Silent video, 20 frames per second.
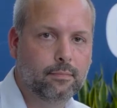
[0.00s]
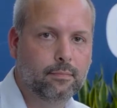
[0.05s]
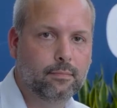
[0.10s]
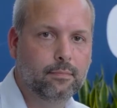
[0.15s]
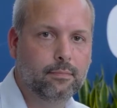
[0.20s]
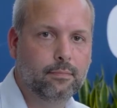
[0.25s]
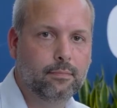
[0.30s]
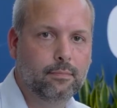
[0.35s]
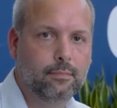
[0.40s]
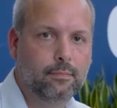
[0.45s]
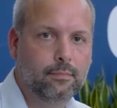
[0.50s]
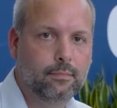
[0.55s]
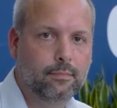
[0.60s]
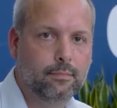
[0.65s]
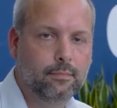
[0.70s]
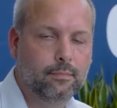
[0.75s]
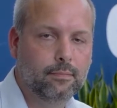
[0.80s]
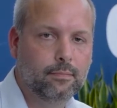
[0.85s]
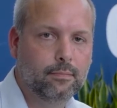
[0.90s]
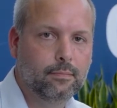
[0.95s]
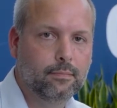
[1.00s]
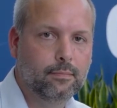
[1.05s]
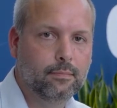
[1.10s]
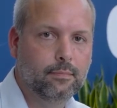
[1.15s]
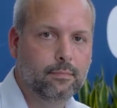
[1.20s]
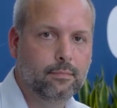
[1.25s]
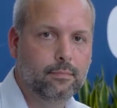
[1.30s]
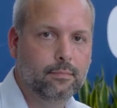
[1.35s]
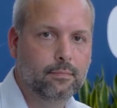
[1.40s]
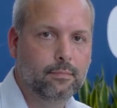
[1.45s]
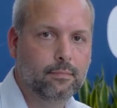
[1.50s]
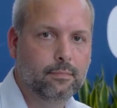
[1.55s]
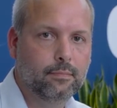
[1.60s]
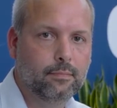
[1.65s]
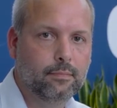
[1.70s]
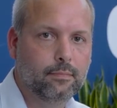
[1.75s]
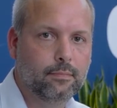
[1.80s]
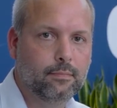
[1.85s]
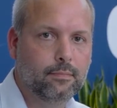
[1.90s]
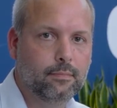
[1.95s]

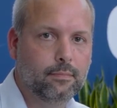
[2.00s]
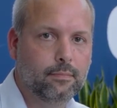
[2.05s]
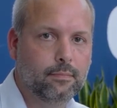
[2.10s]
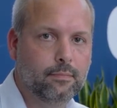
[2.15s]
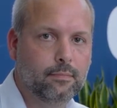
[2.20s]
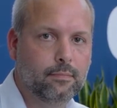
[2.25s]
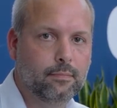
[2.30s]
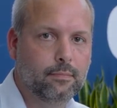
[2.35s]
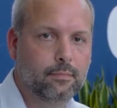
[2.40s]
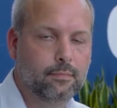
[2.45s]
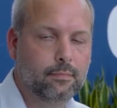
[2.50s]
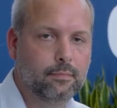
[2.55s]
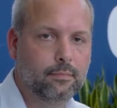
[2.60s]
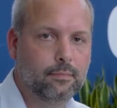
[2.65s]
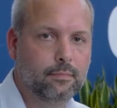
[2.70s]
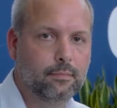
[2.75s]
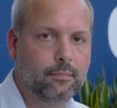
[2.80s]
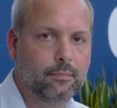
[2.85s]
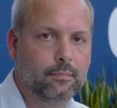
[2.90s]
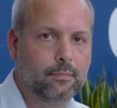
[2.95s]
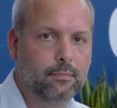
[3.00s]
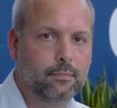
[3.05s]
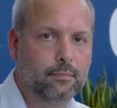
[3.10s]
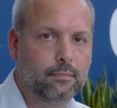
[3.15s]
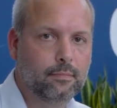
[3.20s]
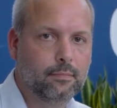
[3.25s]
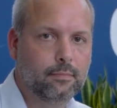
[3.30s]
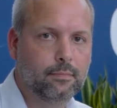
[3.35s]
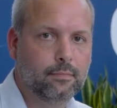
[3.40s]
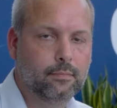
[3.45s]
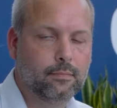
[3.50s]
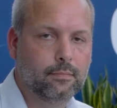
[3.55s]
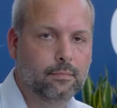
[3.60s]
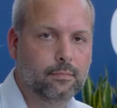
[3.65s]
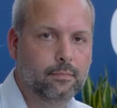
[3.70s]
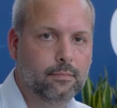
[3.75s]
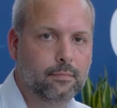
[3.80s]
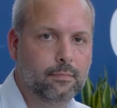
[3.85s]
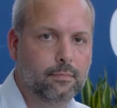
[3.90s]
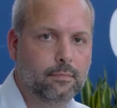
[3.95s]

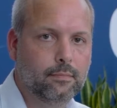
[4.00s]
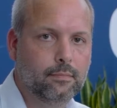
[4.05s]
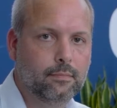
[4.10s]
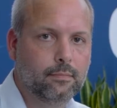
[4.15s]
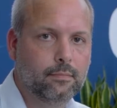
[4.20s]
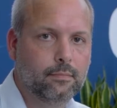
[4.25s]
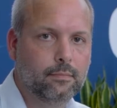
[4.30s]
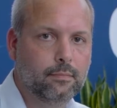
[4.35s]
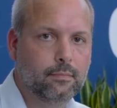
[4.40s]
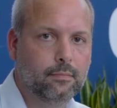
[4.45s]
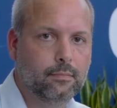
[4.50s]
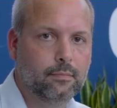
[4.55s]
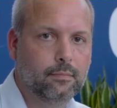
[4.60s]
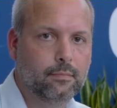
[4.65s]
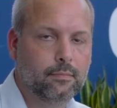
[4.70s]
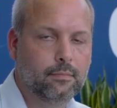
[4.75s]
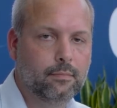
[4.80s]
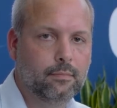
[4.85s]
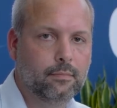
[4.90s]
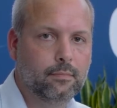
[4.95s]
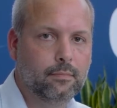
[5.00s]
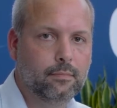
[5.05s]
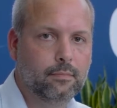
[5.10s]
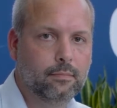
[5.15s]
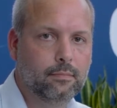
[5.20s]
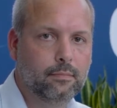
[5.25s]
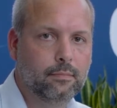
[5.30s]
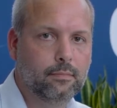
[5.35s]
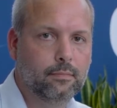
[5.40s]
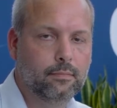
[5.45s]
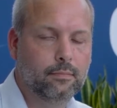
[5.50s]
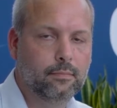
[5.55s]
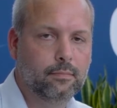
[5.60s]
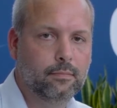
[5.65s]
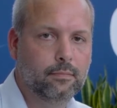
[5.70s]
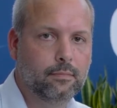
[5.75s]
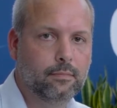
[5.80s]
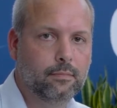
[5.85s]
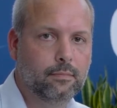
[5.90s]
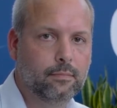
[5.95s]

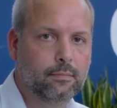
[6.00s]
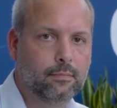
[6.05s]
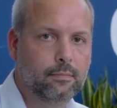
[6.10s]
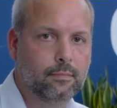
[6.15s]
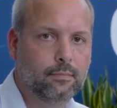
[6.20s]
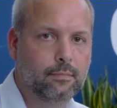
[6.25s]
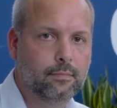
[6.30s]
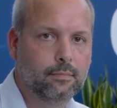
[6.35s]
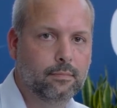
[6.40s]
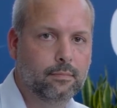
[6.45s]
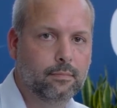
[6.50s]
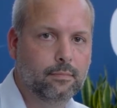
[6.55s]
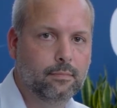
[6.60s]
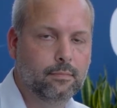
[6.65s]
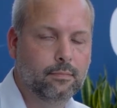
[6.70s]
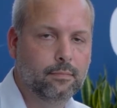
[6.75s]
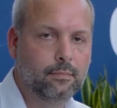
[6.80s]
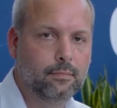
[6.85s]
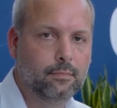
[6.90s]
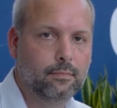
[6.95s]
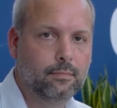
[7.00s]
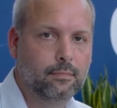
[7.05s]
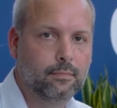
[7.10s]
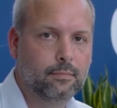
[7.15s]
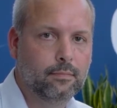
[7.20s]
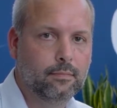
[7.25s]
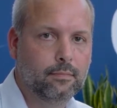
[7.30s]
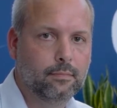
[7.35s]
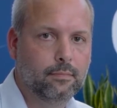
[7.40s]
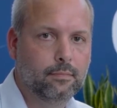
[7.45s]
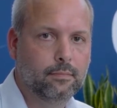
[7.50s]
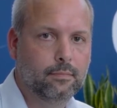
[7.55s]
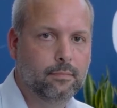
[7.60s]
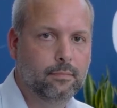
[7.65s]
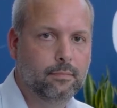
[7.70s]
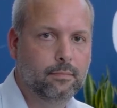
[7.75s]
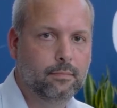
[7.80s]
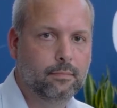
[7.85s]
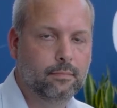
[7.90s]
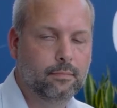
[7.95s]
[no speech]